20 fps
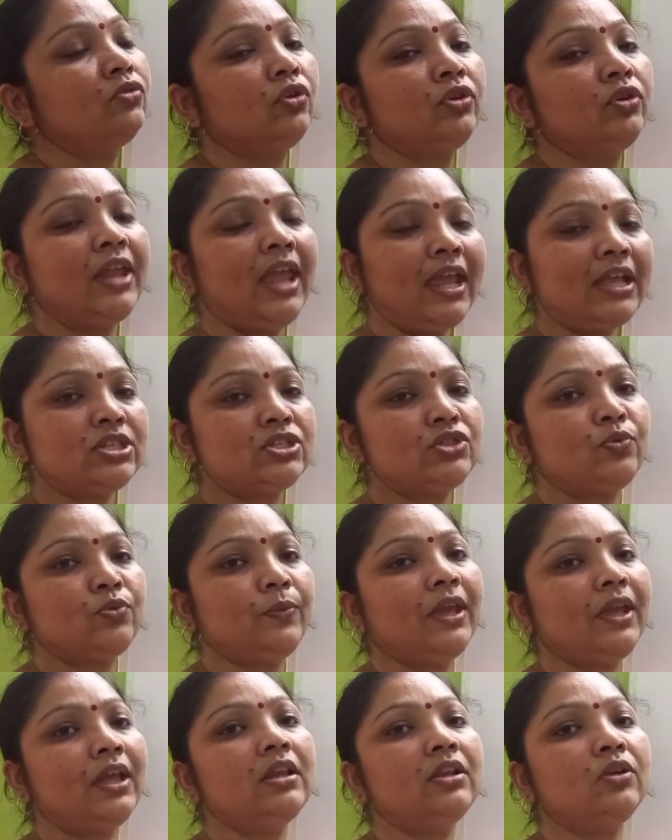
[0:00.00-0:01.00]
So
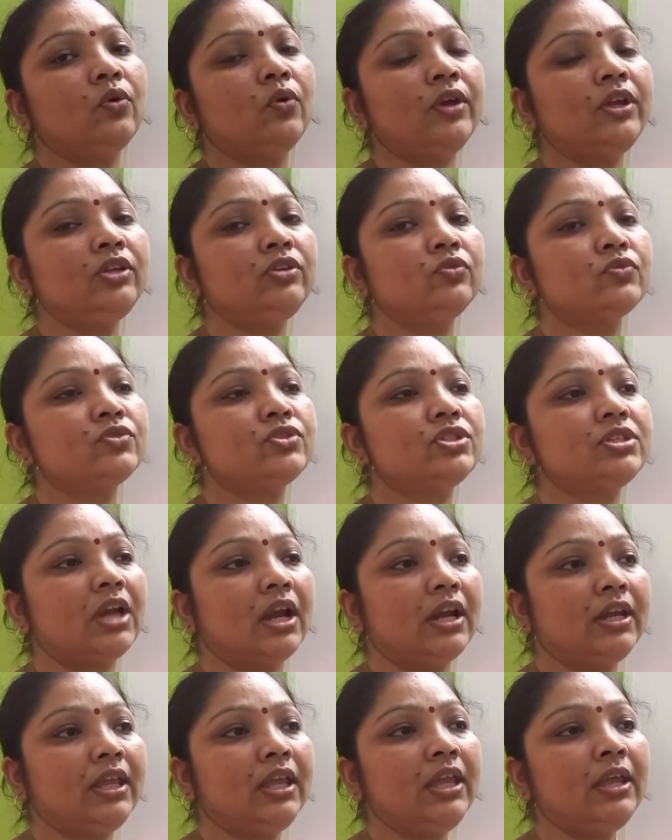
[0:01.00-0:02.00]
next we are going to
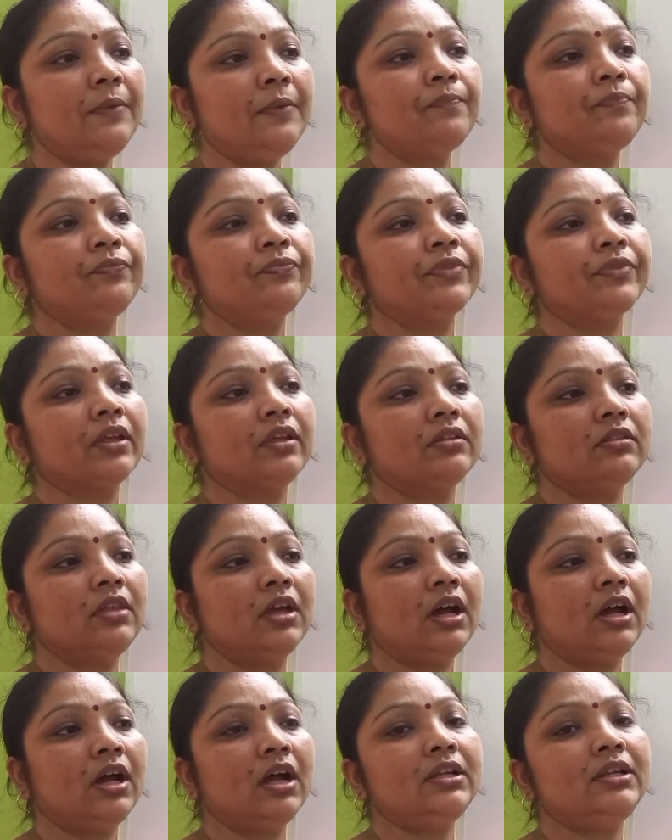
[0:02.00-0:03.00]
study
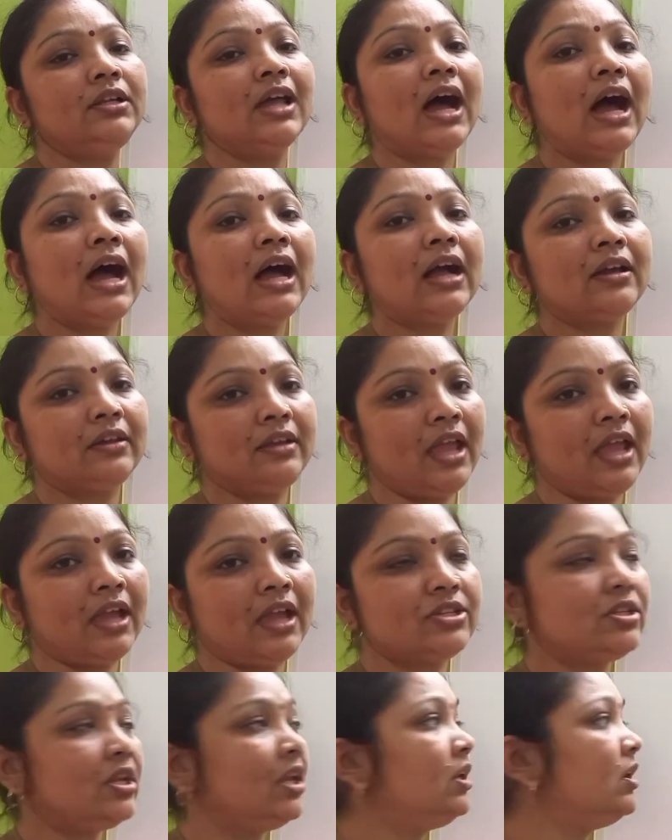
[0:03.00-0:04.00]
the dark
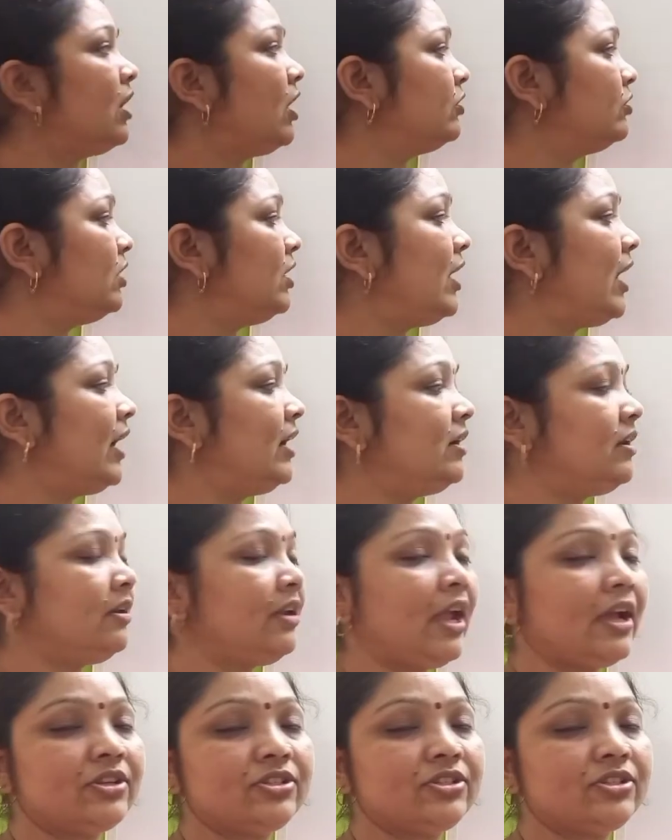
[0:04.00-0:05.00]
reaction. Now the light